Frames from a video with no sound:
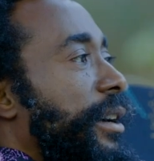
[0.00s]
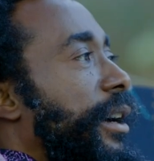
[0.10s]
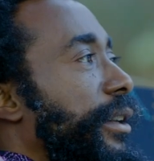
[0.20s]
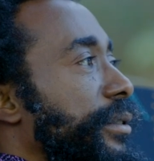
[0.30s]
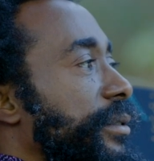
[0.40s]

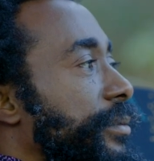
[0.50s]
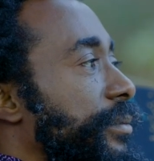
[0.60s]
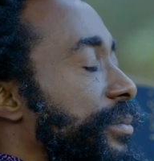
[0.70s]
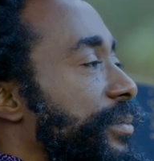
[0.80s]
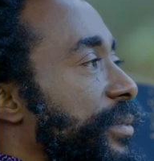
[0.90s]
And
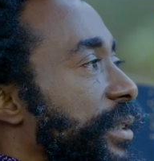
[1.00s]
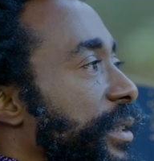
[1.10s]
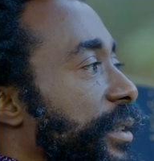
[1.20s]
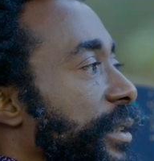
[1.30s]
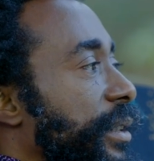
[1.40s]

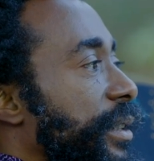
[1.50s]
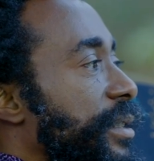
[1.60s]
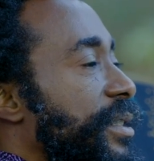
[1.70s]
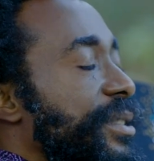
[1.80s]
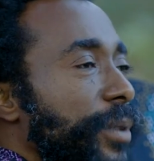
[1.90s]

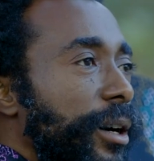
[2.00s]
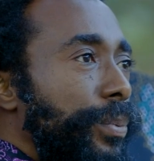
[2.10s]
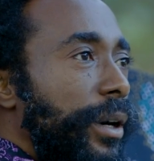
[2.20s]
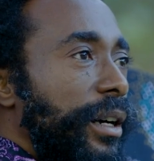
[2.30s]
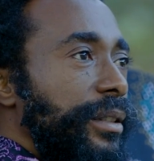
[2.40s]
it's a small
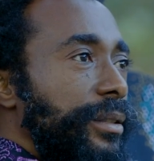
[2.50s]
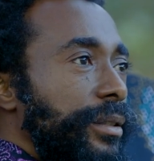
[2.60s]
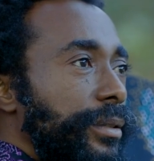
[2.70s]
part,